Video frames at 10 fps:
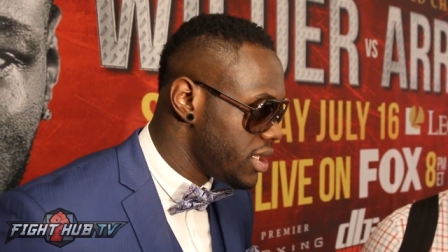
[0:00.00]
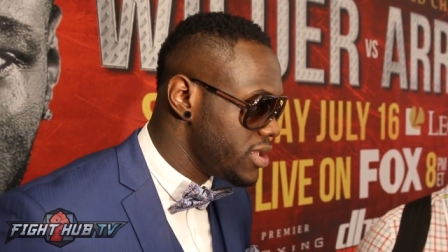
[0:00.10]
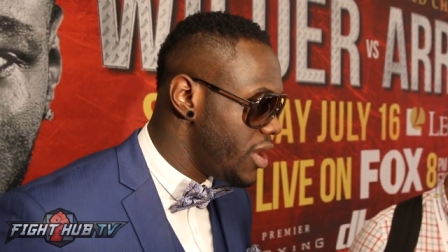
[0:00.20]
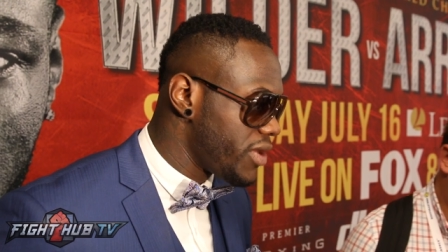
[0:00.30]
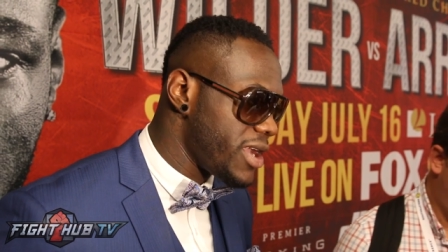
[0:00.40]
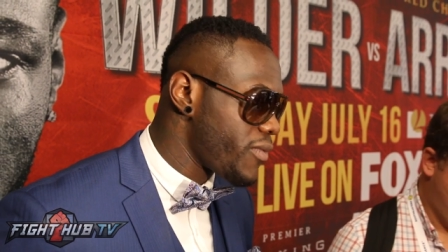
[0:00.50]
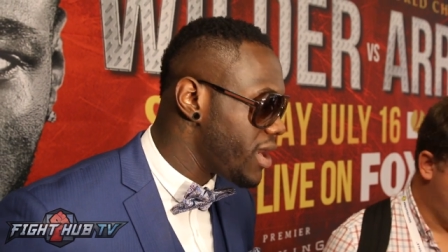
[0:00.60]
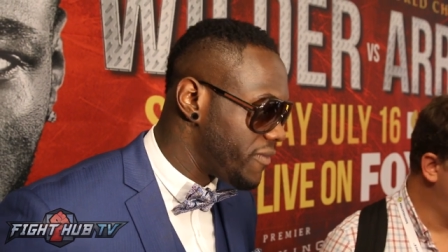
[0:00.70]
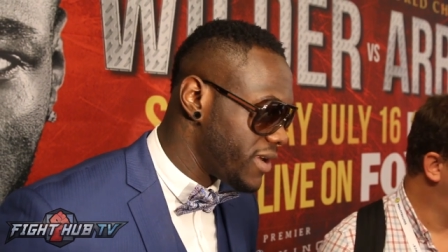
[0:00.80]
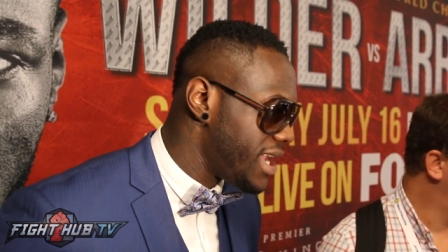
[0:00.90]
you know, getting
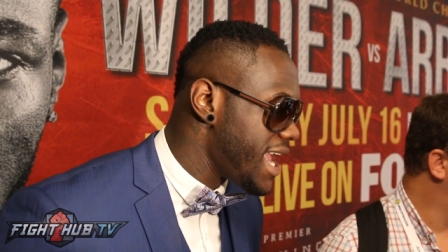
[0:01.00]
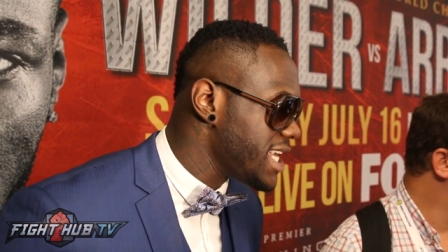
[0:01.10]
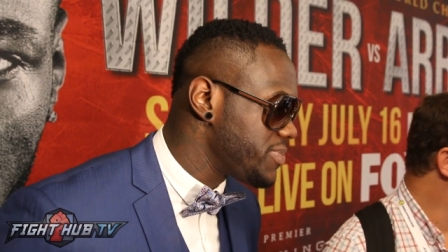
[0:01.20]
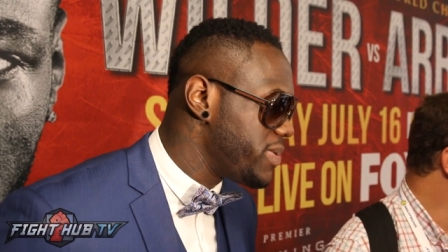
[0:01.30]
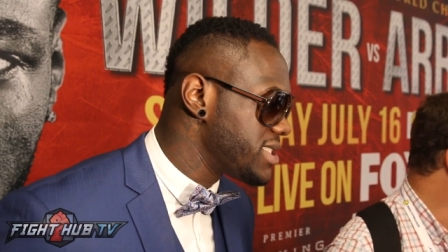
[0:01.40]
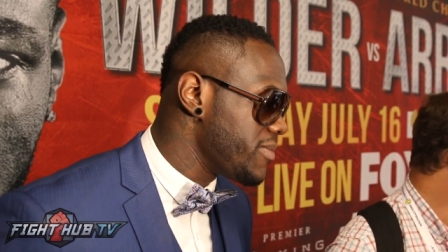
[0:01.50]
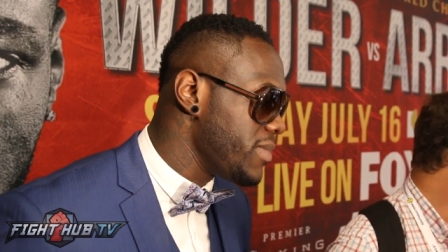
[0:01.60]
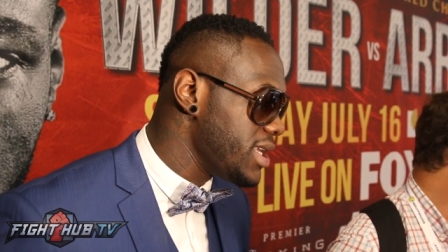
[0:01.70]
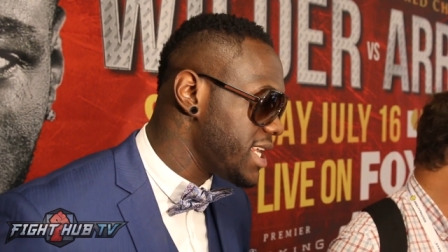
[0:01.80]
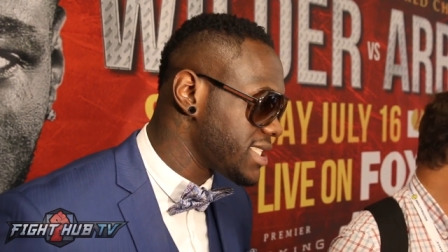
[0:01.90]
ready for the last piece of
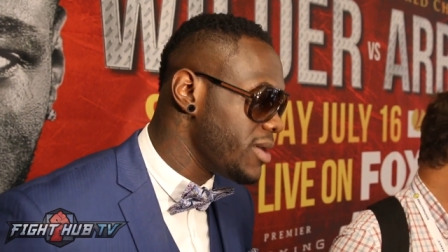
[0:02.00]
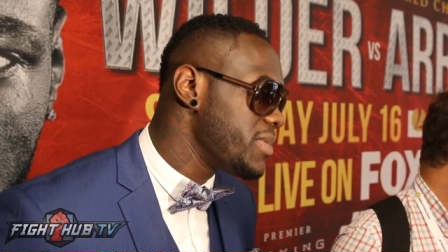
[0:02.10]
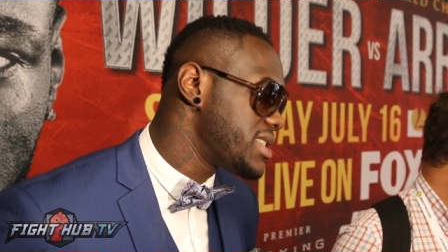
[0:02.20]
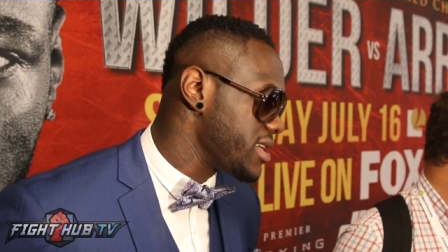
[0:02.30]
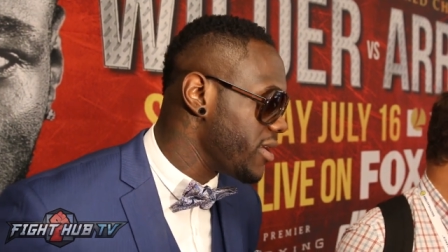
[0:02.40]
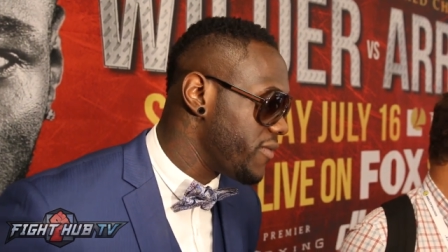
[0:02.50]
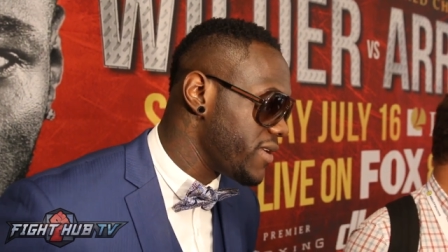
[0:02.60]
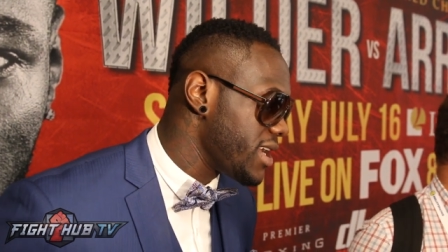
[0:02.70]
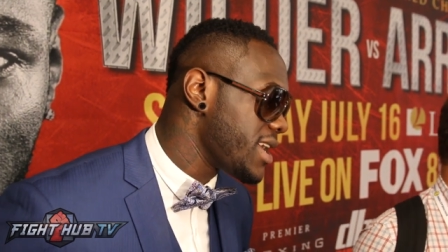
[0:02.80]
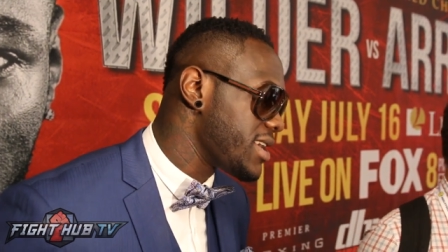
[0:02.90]
meat that's gonna be served
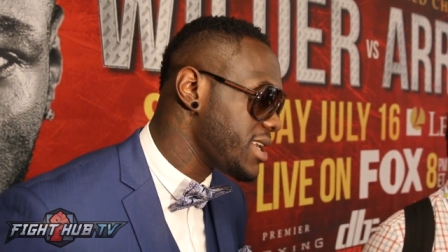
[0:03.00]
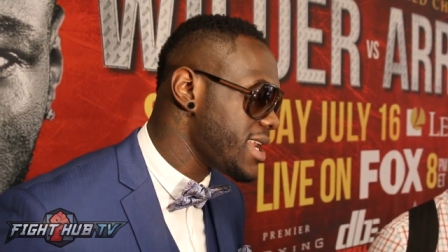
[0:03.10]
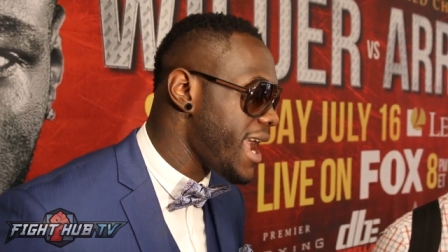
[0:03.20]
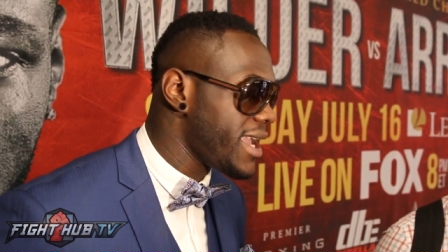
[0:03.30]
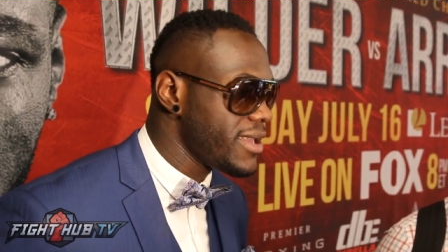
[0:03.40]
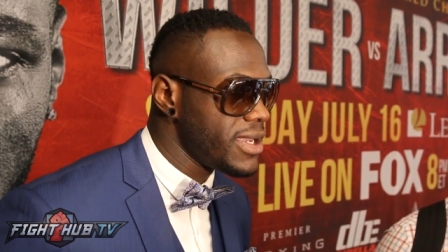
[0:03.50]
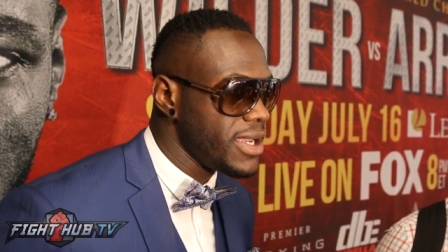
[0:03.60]
for the end of the night.